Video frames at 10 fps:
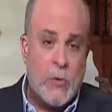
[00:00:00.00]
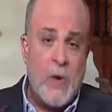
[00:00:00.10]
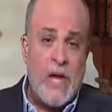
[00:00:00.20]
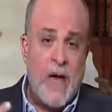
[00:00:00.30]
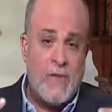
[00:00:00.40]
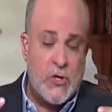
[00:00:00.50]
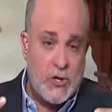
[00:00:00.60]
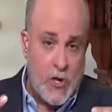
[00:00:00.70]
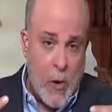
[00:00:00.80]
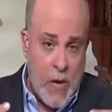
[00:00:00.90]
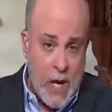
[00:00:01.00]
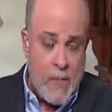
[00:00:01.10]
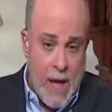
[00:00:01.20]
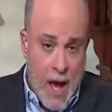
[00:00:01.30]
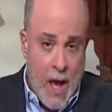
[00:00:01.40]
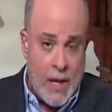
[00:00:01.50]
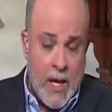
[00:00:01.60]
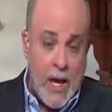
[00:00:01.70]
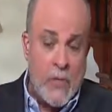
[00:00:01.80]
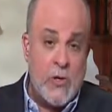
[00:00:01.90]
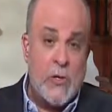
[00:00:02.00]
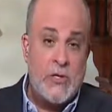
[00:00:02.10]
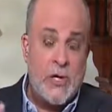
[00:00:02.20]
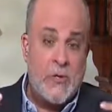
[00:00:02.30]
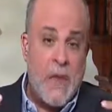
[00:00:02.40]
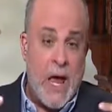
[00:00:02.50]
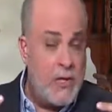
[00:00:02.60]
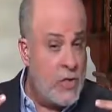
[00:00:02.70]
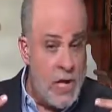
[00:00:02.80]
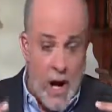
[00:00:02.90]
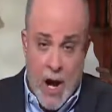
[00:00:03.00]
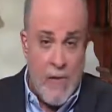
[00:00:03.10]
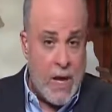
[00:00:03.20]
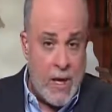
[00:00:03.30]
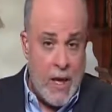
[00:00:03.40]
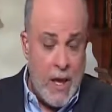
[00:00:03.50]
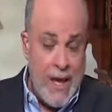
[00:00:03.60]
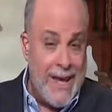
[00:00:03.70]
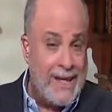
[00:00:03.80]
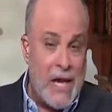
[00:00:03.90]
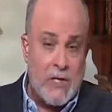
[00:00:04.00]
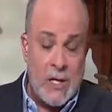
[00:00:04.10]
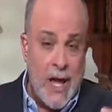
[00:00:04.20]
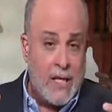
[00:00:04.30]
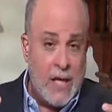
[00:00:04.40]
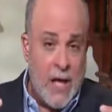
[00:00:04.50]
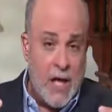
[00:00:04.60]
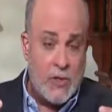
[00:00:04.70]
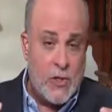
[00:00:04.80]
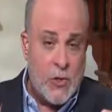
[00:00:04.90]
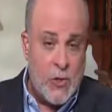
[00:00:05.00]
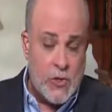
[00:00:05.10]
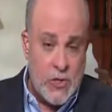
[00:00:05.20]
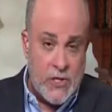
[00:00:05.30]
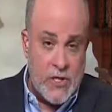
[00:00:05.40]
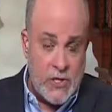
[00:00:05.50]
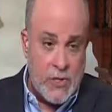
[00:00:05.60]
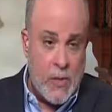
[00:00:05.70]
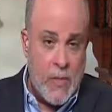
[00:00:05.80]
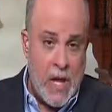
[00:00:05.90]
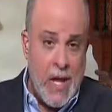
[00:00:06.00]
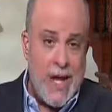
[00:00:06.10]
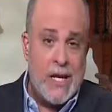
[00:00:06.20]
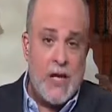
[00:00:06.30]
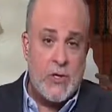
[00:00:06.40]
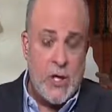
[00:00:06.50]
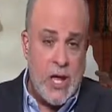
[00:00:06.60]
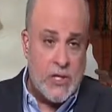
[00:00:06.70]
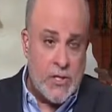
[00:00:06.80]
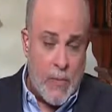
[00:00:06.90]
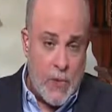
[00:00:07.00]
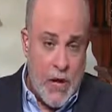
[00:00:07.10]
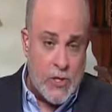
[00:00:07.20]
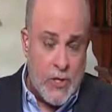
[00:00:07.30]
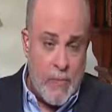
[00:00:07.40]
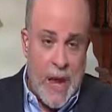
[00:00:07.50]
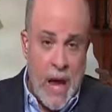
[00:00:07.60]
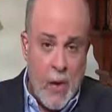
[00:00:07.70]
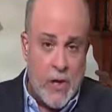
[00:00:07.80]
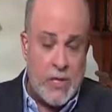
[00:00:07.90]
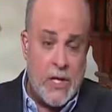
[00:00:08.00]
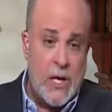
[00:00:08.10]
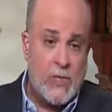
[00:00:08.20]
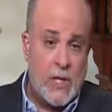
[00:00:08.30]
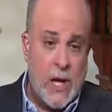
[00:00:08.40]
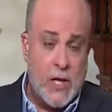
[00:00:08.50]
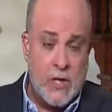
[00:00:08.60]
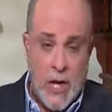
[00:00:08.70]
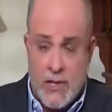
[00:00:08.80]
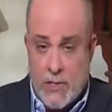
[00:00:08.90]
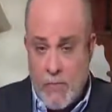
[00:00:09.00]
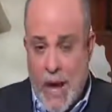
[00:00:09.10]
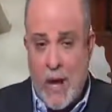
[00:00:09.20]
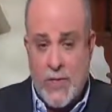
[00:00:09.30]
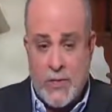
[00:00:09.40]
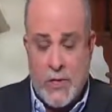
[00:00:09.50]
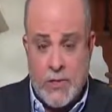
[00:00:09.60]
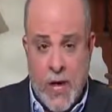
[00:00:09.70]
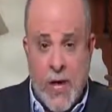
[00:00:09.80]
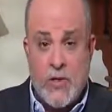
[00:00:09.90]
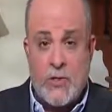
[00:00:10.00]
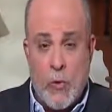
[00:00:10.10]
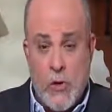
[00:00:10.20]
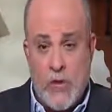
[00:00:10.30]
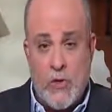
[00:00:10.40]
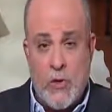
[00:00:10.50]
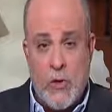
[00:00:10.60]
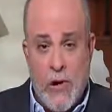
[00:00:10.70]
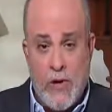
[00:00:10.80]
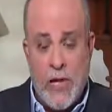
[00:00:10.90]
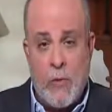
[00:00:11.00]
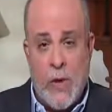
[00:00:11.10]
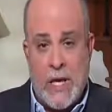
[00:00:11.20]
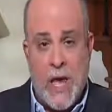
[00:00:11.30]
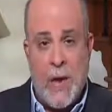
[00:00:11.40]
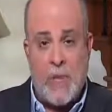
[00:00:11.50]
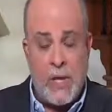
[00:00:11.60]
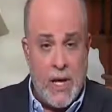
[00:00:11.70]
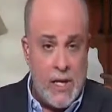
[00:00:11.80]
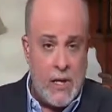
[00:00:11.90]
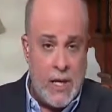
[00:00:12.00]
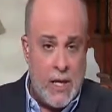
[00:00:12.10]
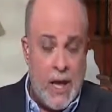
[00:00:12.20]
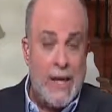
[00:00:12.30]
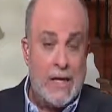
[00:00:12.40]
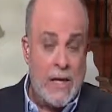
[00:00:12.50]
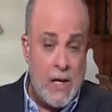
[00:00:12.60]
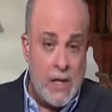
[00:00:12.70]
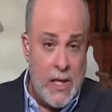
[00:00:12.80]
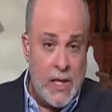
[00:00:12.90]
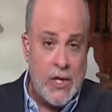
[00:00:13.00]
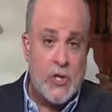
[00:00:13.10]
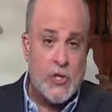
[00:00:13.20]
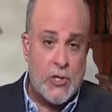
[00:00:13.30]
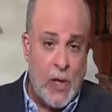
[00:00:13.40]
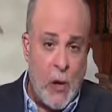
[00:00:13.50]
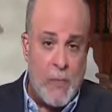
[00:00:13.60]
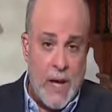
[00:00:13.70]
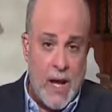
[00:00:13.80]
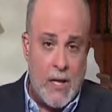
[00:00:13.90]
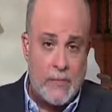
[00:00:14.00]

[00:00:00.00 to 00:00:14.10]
We have to slow him down because this man's in a hurry. He doesn't like the constitutional system. He doesn't like separation of powers. He doesn't like checks and balances. So we have to do everything we can politically, legally, to slow him down.